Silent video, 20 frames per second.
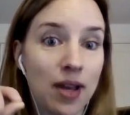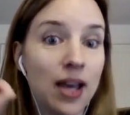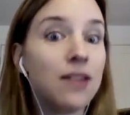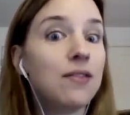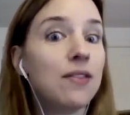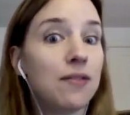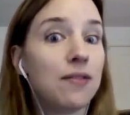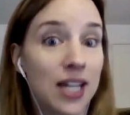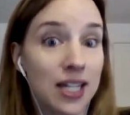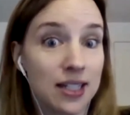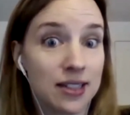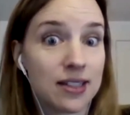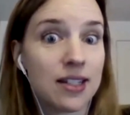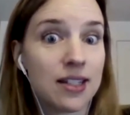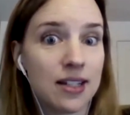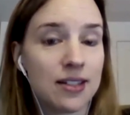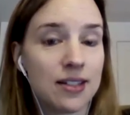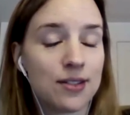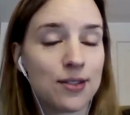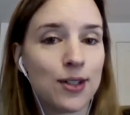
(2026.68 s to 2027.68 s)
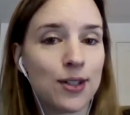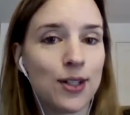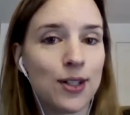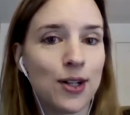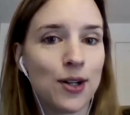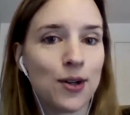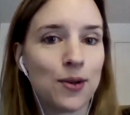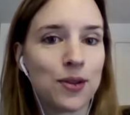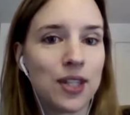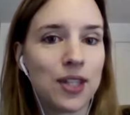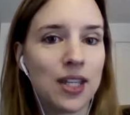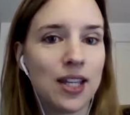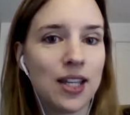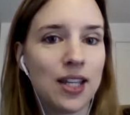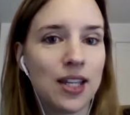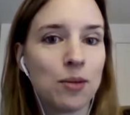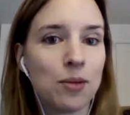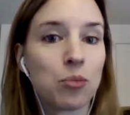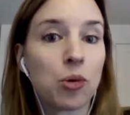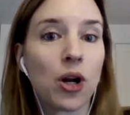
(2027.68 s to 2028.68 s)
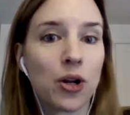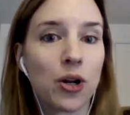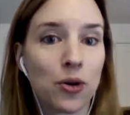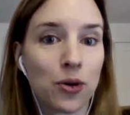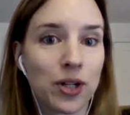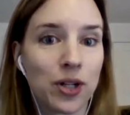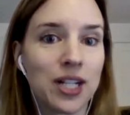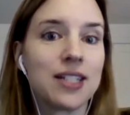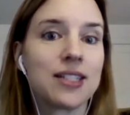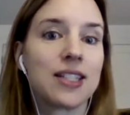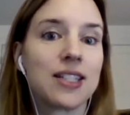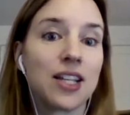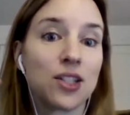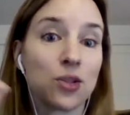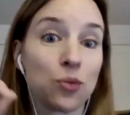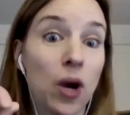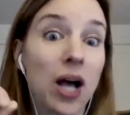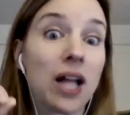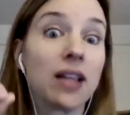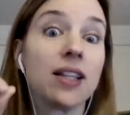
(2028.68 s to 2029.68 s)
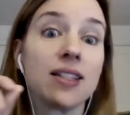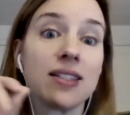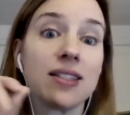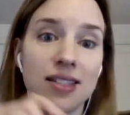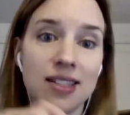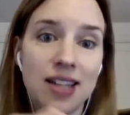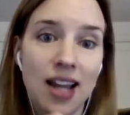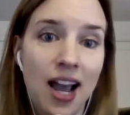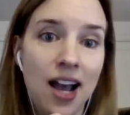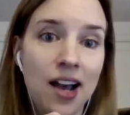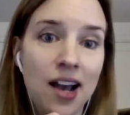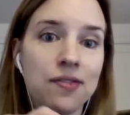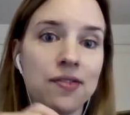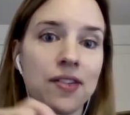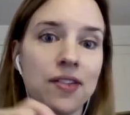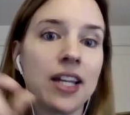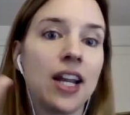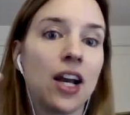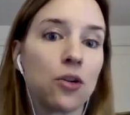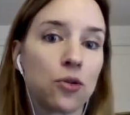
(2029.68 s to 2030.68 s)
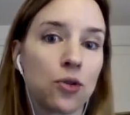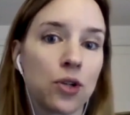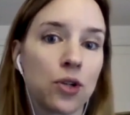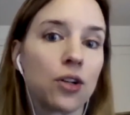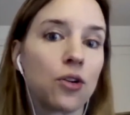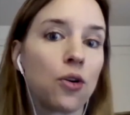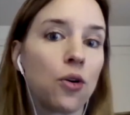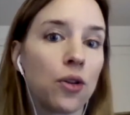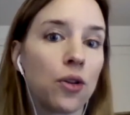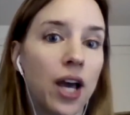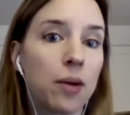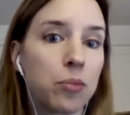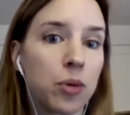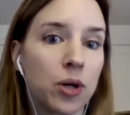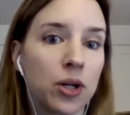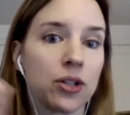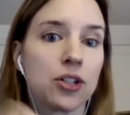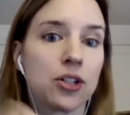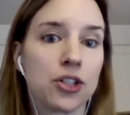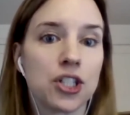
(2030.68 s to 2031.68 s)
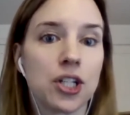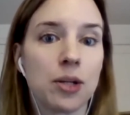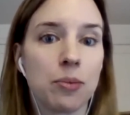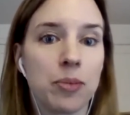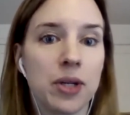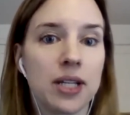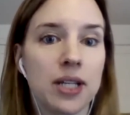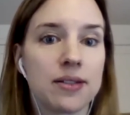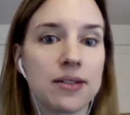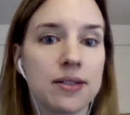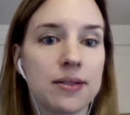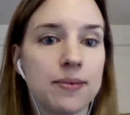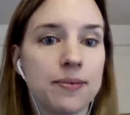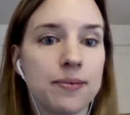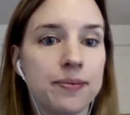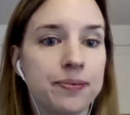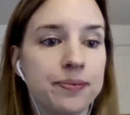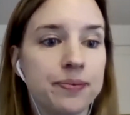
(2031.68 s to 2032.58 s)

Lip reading: advances, the priorities, as well as staff, and how critical that partnership is.